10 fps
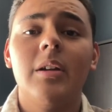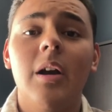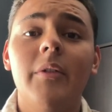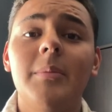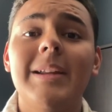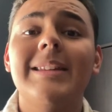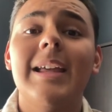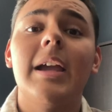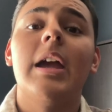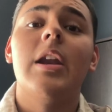Government
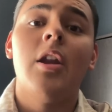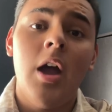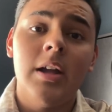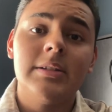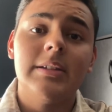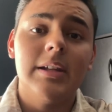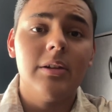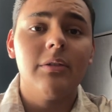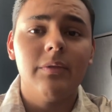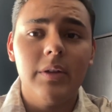then cannot
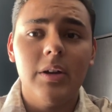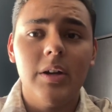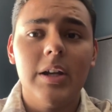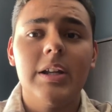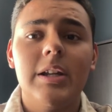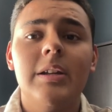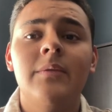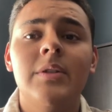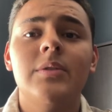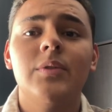interfere in an
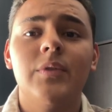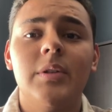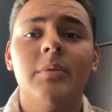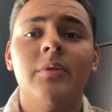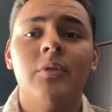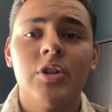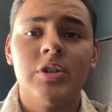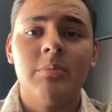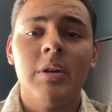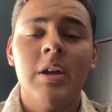individual's freedom of worship.